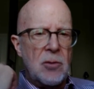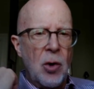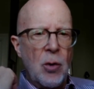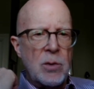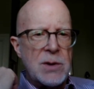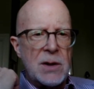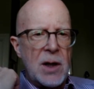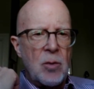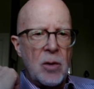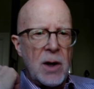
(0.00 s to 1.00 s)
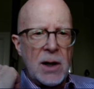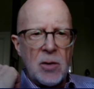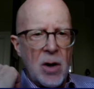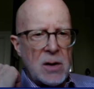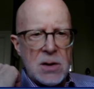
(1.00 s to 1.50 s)
robes that they wore
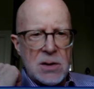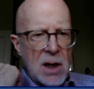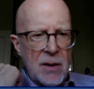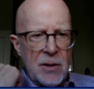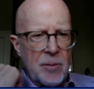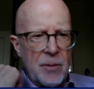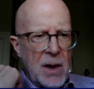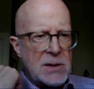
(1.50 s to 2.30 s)
had crosses on them.